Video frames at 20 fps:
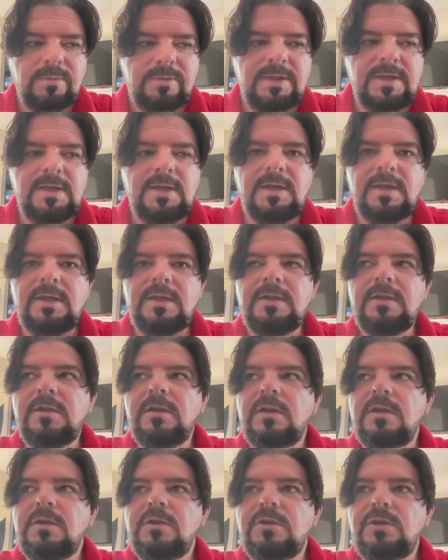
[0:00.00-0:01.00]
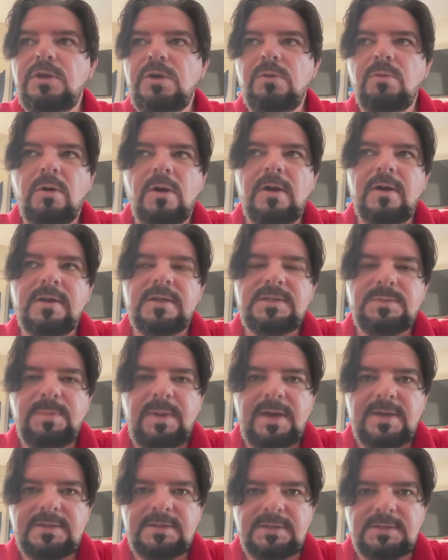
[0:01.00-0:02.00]
then you are
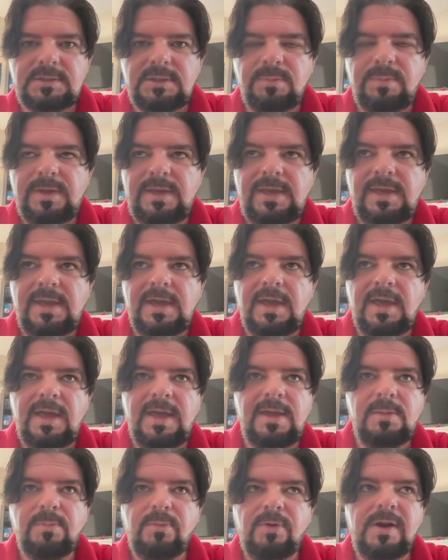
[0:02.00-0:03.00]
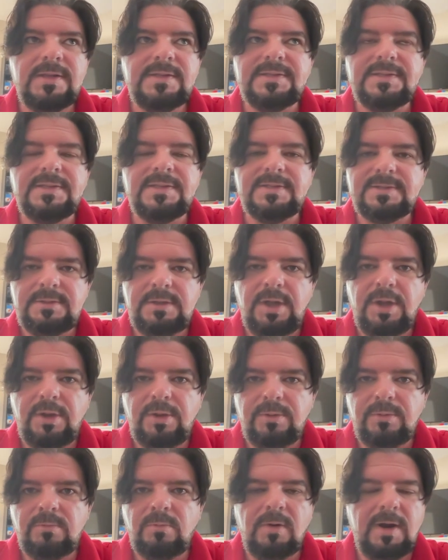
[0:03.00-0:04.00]
expected to be a presence
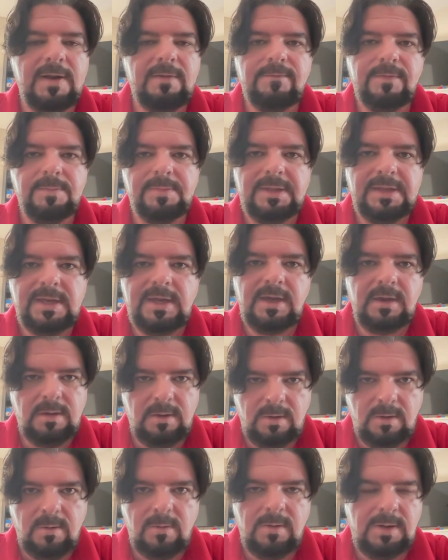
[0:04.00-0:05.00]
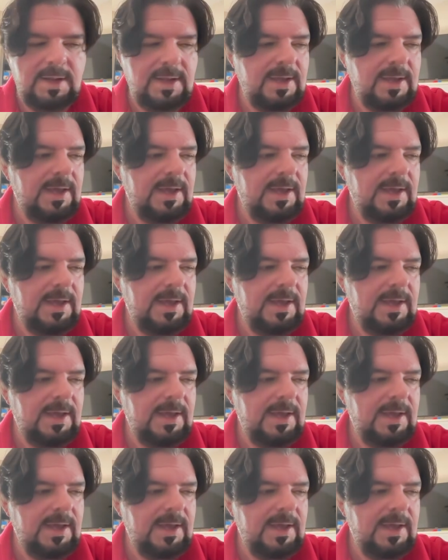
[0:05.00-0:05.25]
known right from the get-go.